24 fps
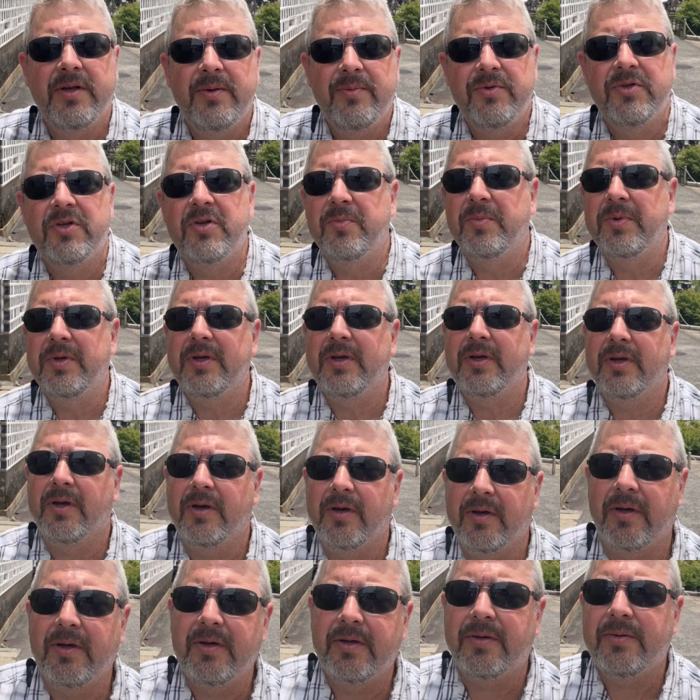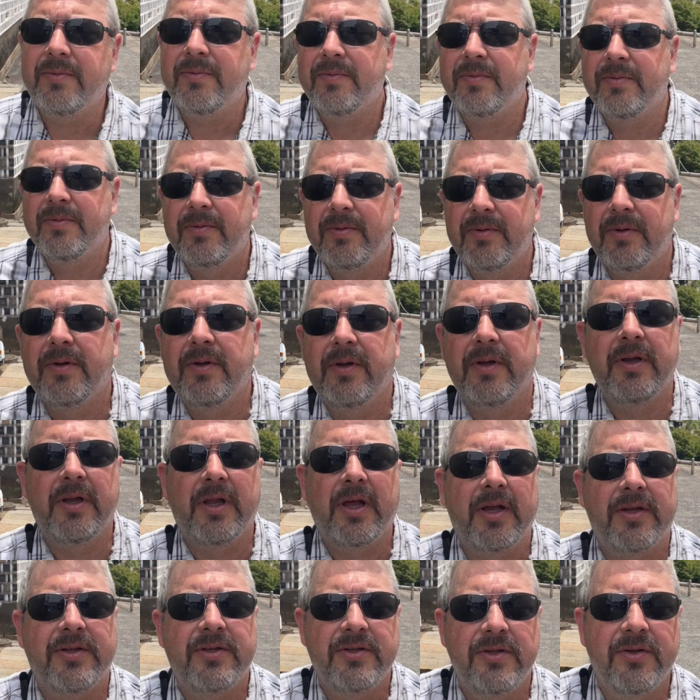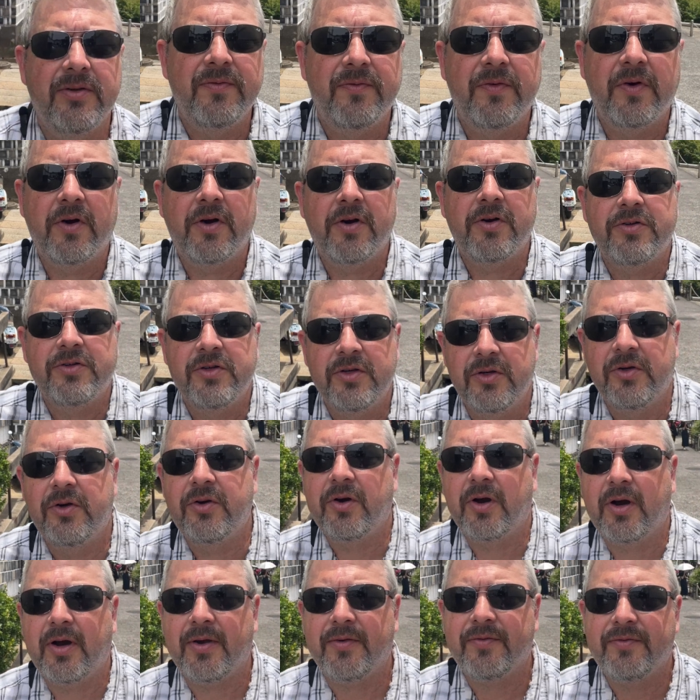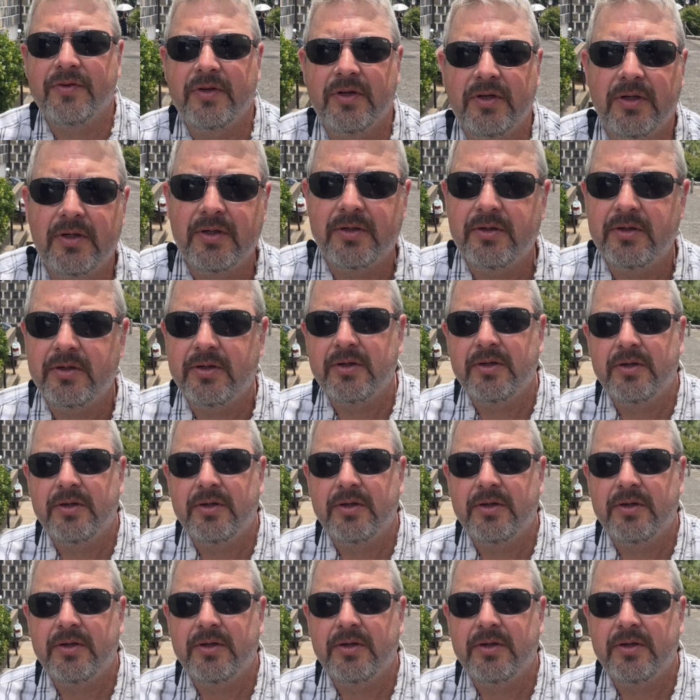Seems to be lots of arts and crafts here.